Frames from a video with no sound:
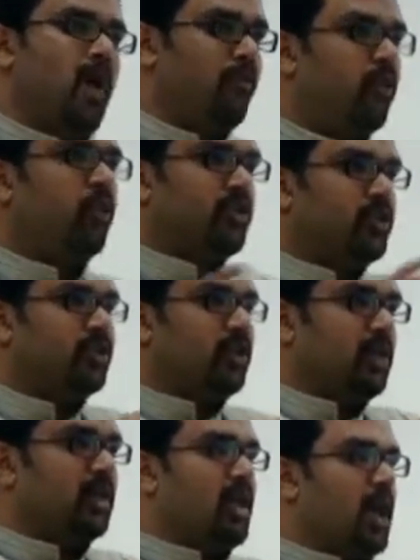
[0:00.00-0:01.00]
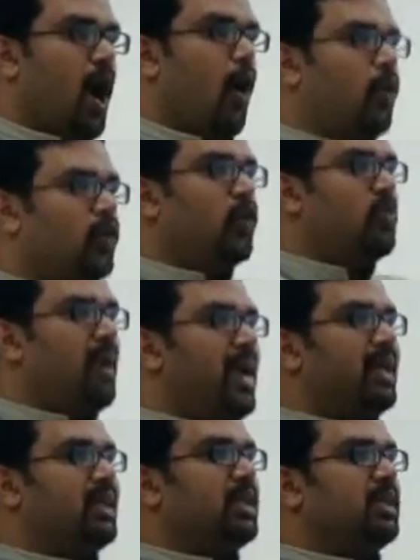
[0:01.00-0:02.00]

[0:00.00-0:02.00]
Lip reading: Of course, how to make